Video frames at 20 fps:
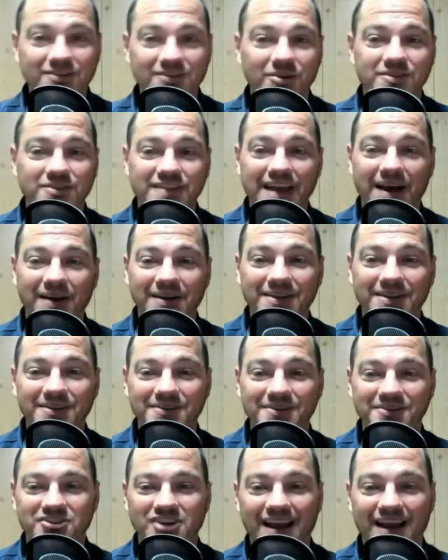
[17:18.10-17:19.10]
turns out neither
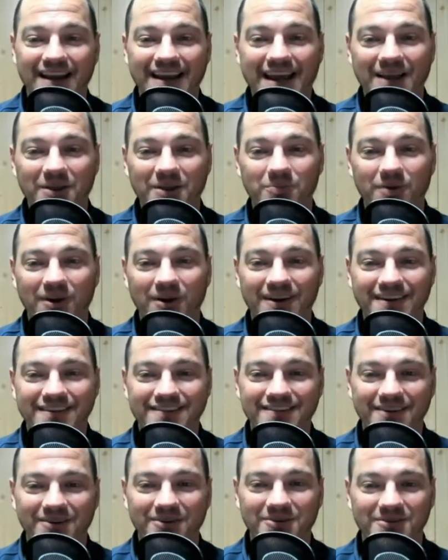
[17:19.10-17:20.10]
is John Calipari.
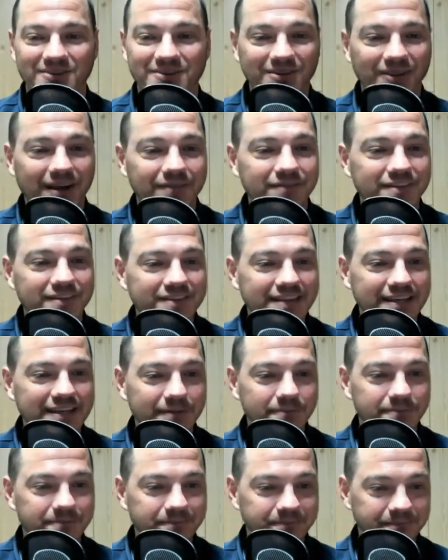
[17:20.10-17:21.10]
So you love to see it.
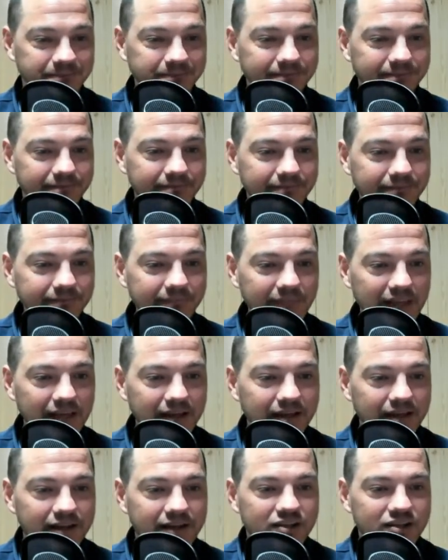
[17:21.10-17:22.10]

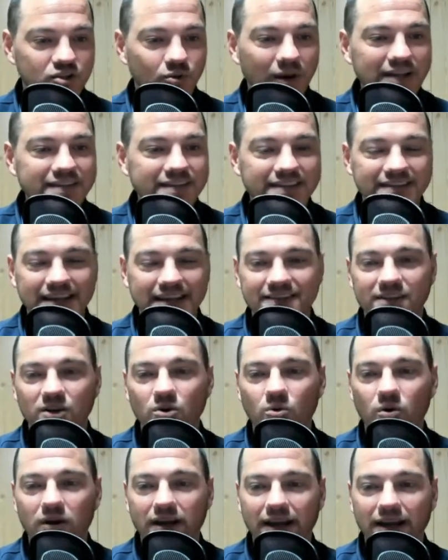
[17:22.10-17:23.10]
Dwayne says I still
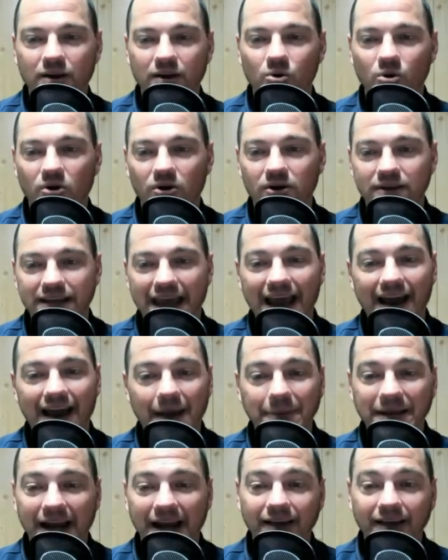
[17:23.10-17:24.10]
want Igor. Yeah, I
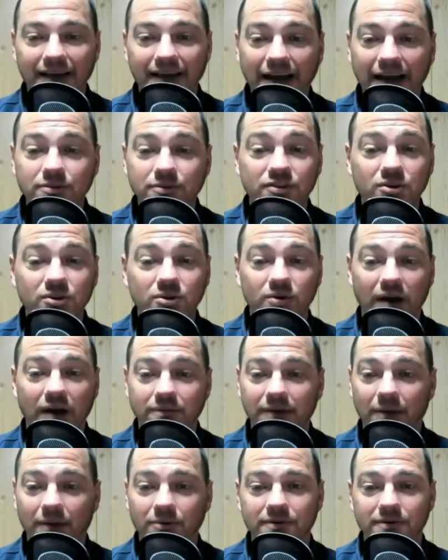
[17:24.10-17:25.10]
mean I do too.
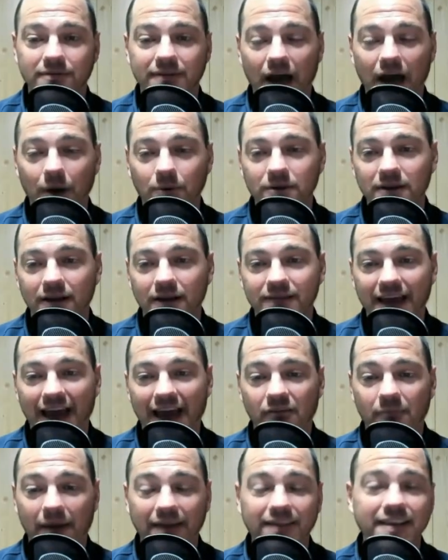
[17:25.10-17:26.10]
I would love to
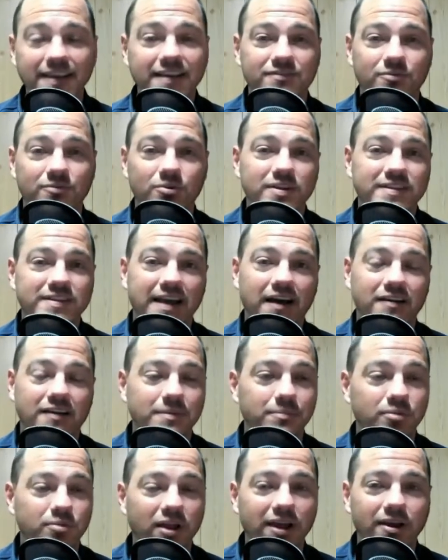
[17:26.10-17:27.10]
have him. I think he's a really
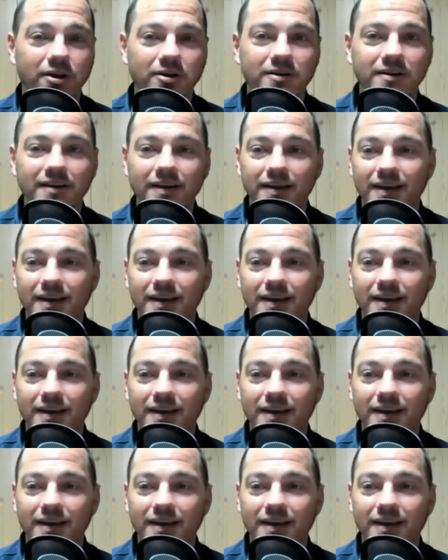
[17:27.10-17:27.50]
talented player.